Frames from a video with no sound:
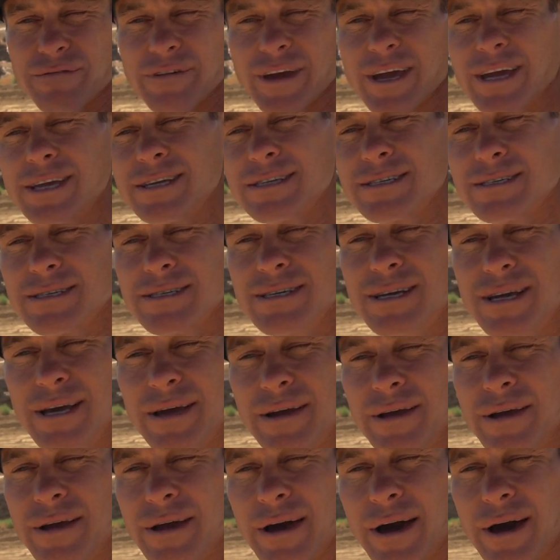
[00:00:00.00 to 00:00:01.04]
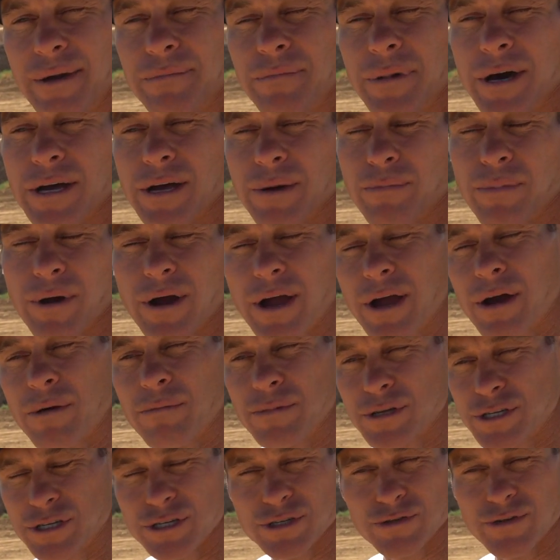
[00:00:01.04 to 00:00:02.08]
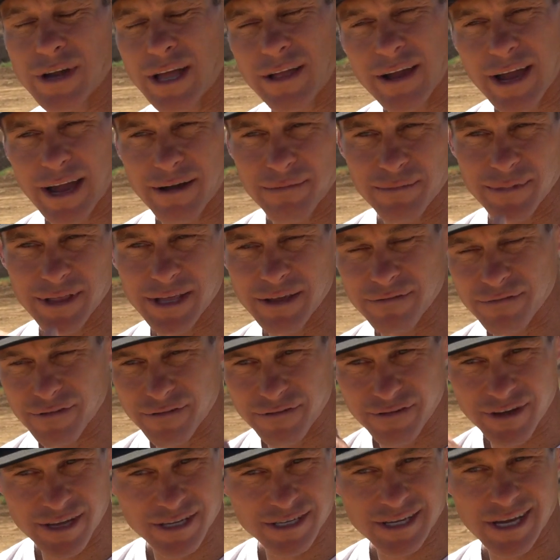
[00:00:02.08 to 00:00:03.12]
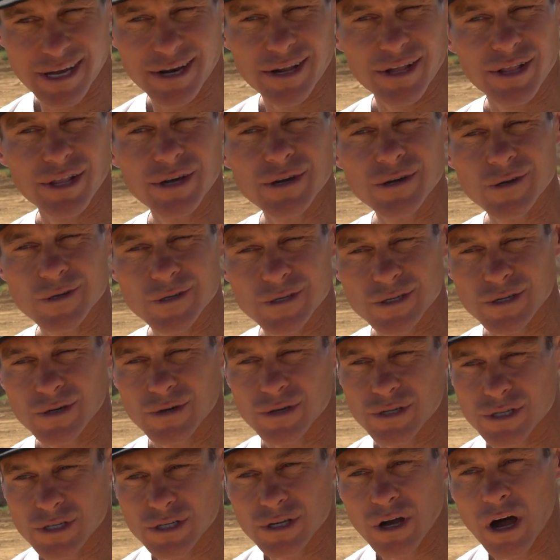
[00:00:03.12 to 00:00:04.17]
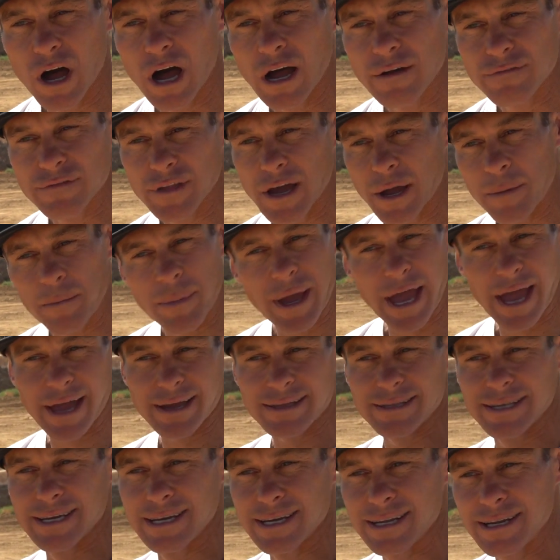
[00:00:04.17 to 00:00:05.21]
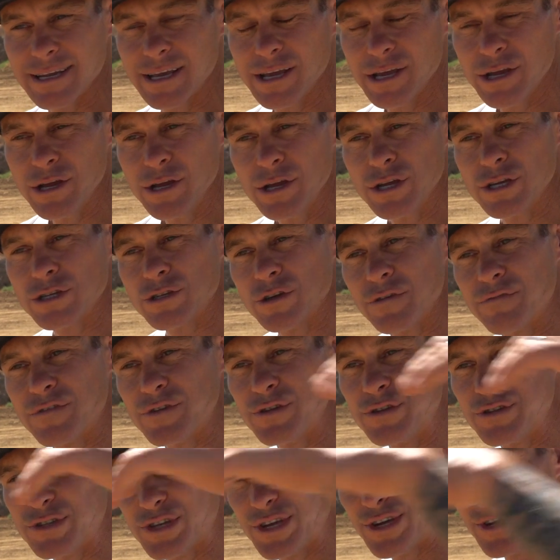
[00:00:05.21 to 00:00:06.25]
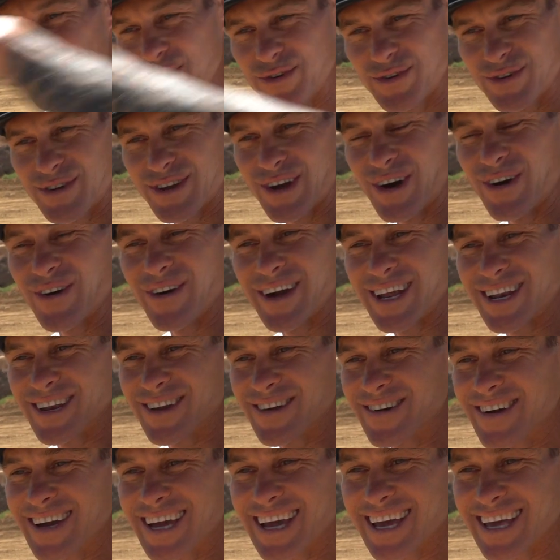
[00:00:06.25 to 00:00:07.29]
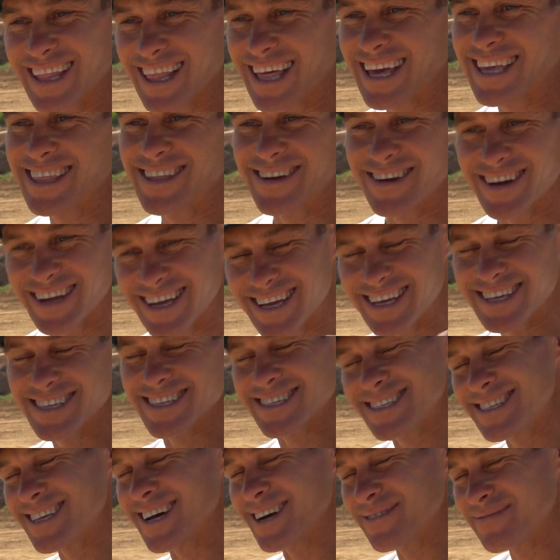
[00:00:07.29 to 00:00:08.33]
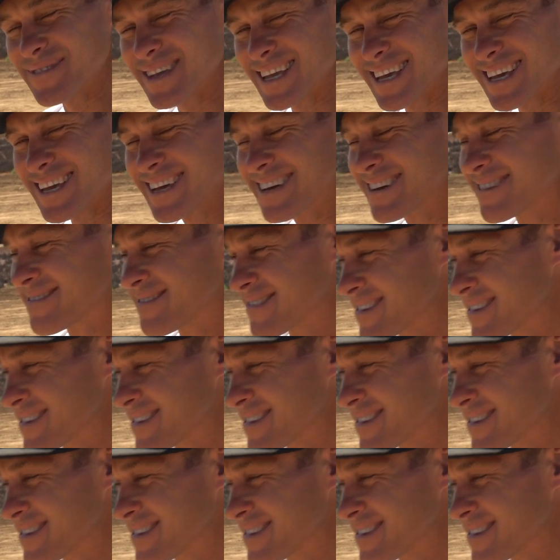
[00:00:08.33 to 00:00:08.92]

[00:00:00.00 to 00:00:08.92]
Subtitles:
face, I'd probably almost just rather have them leave the face kind of loose so it's soft, not packed in. So if you do go into it, like there is some give.